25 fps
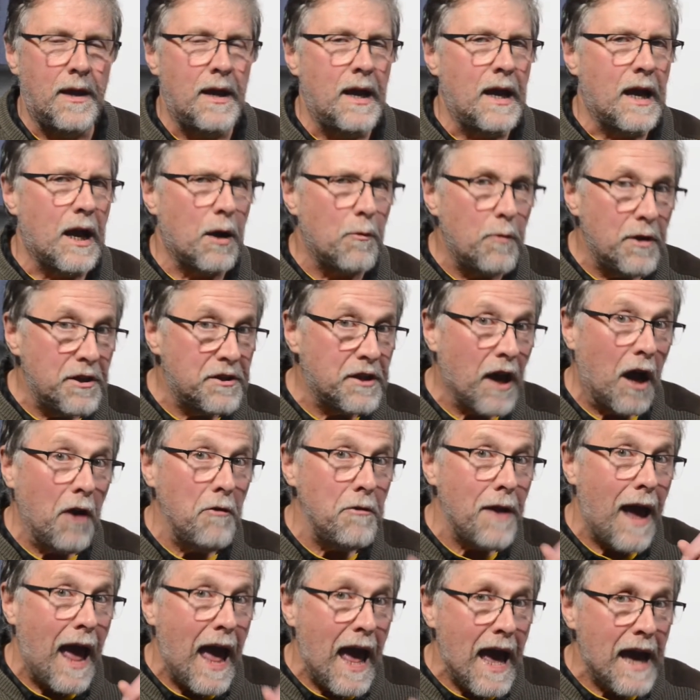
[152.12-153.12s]
And we
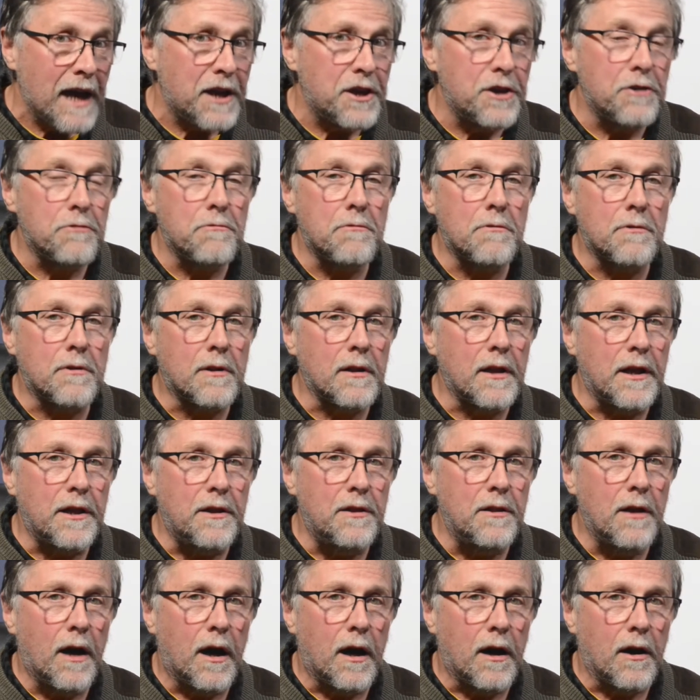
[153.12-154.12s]
don't accurately
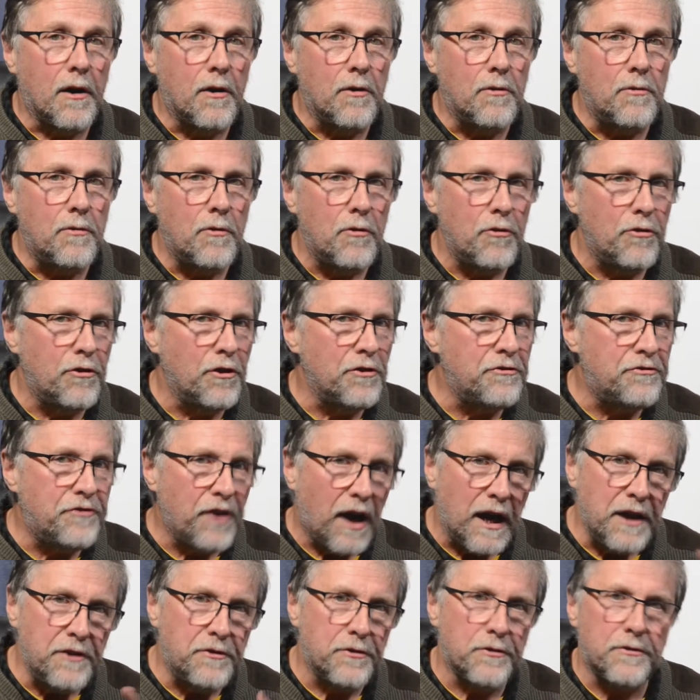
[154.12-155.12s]
know the
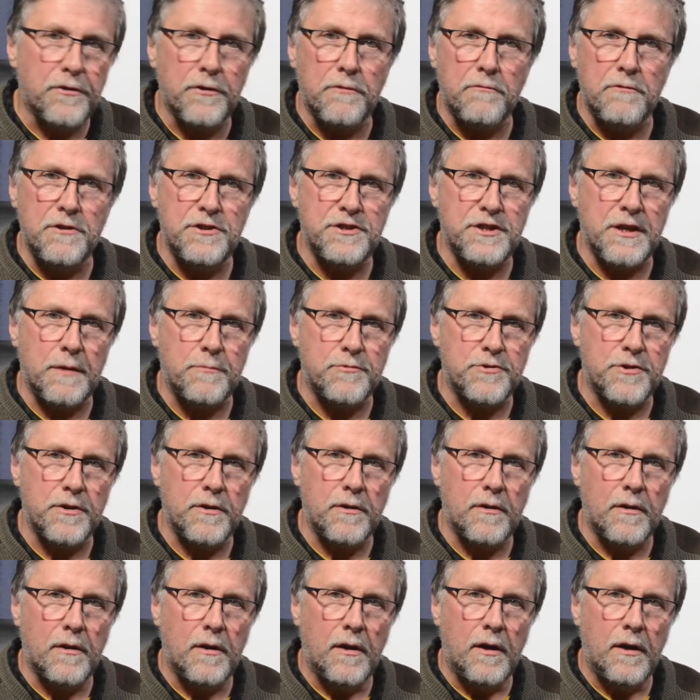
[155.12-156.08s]
date of the reception.